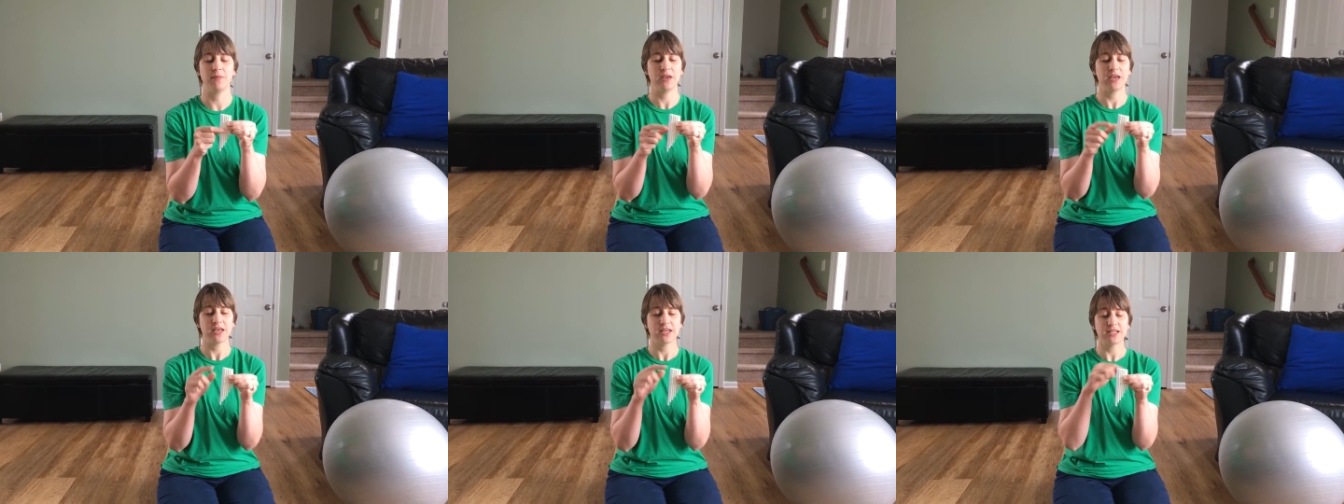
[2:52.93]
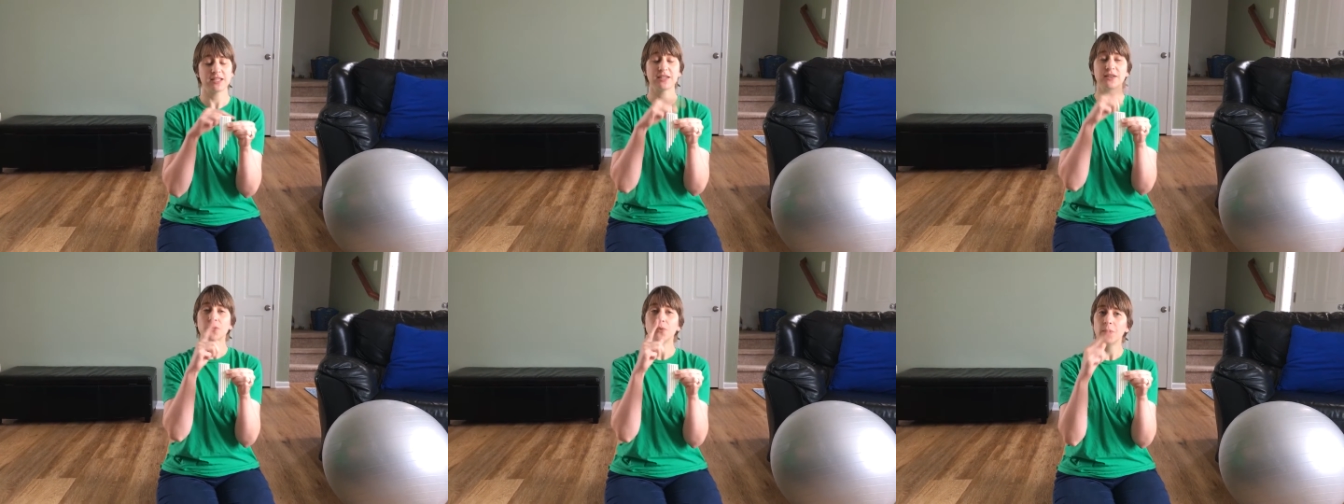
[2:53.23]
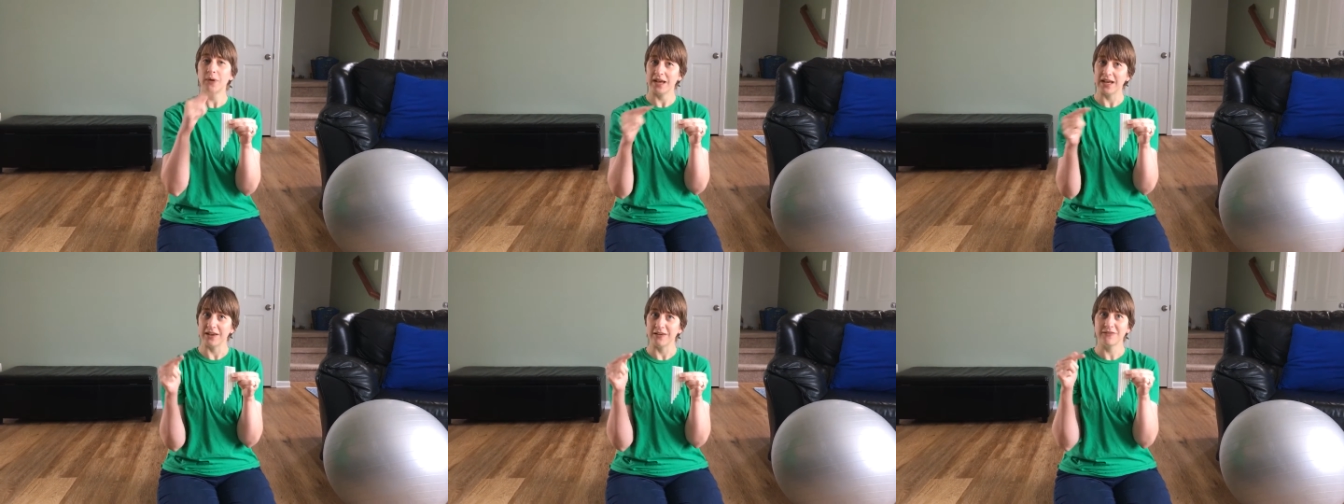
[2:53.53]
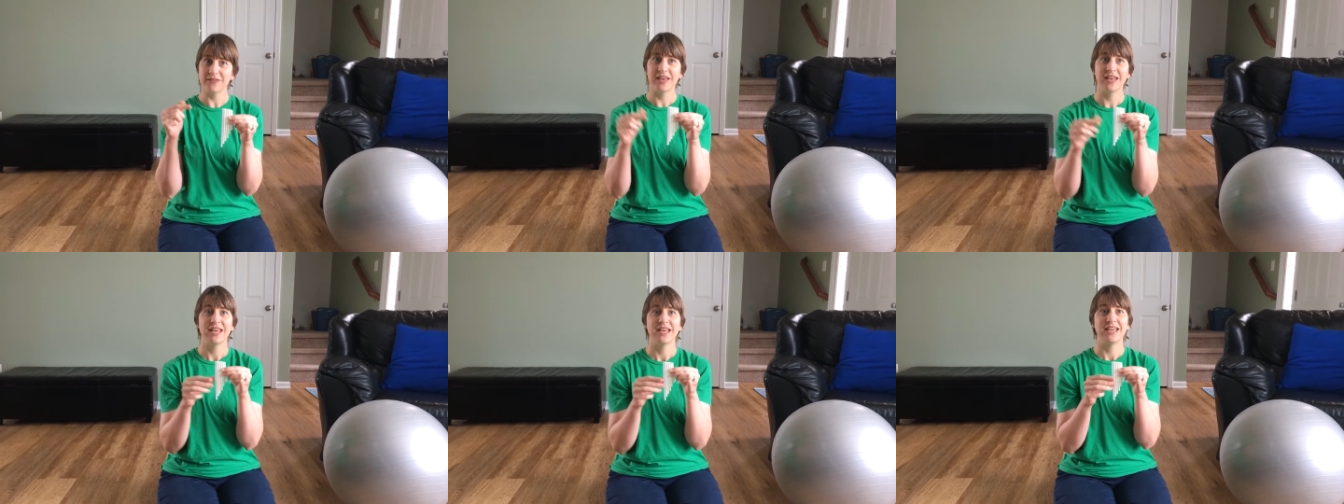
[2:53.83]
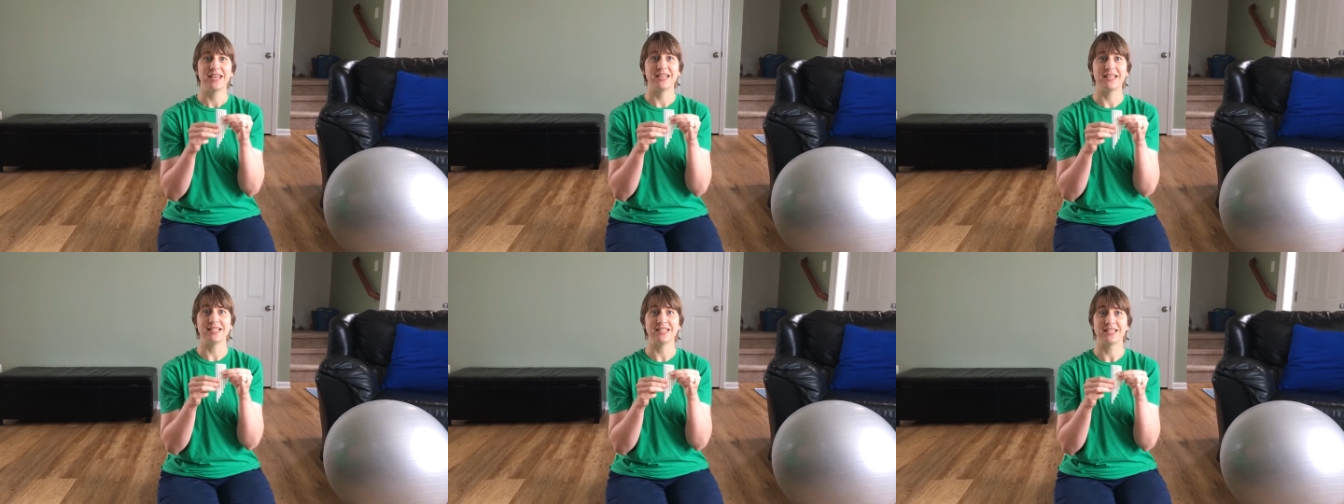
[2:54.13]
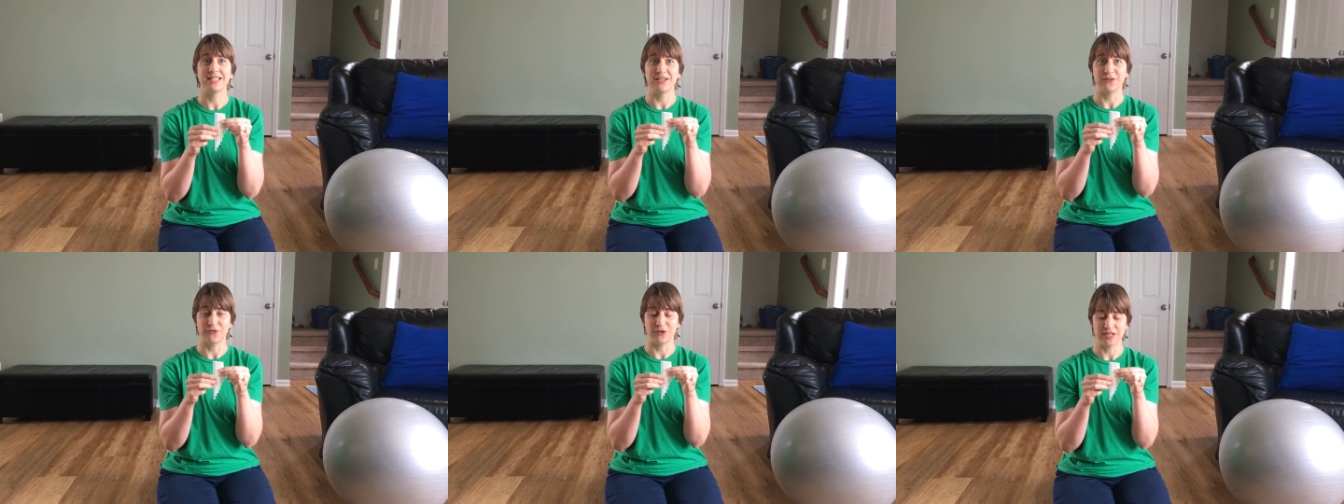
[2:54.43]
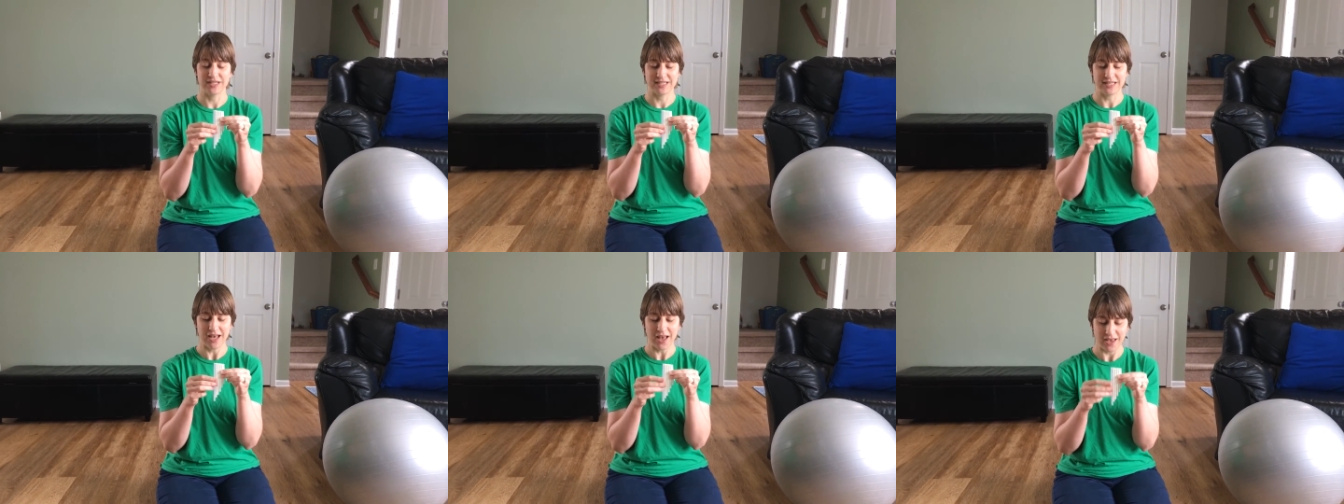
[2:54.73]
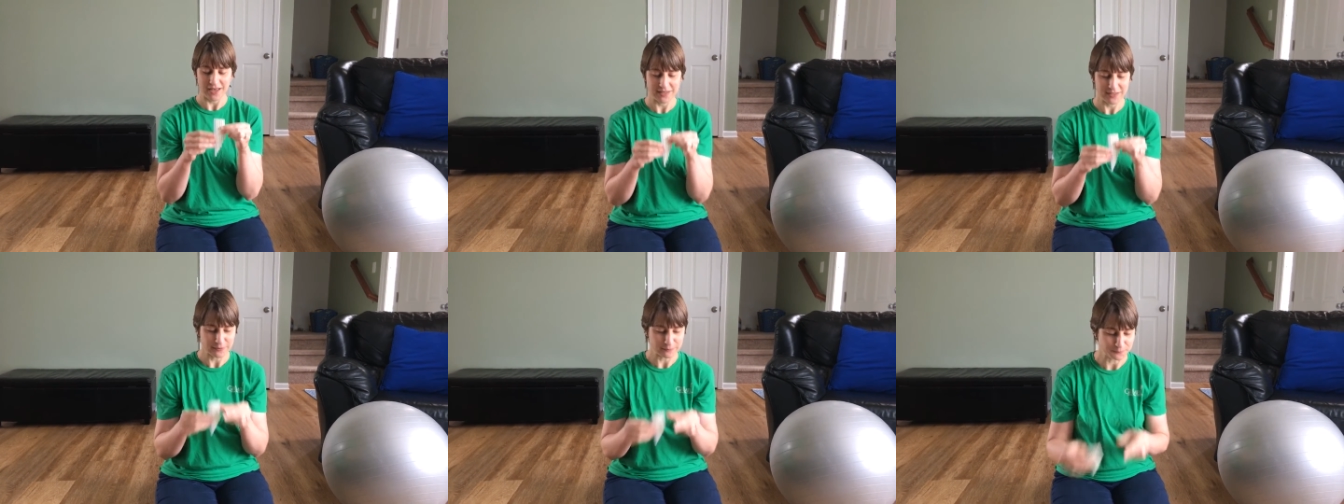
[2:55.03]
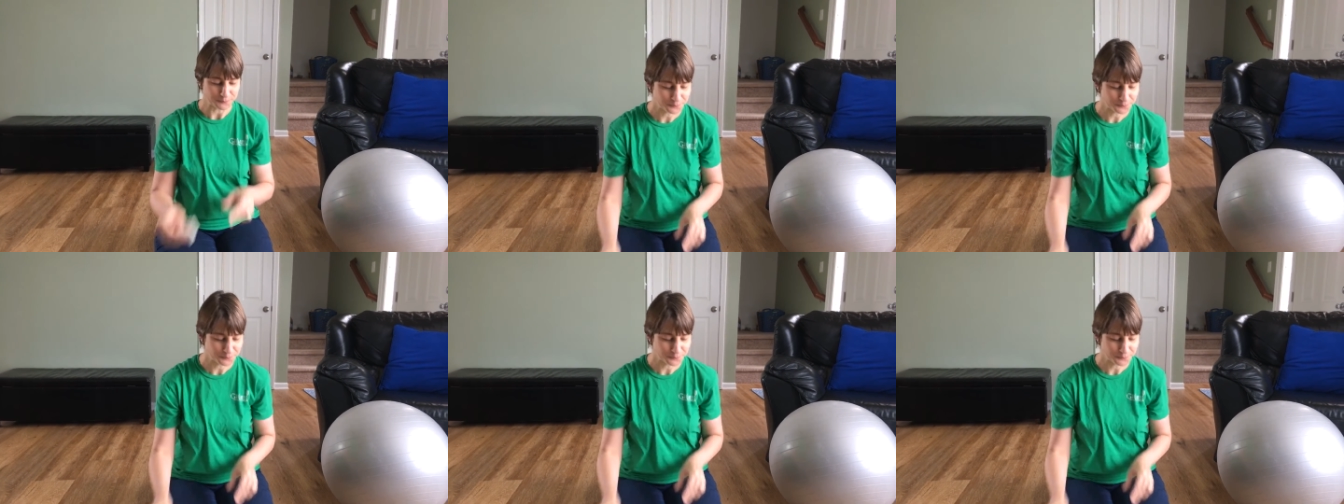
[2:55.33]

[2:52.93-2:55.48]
because the wave is a different size.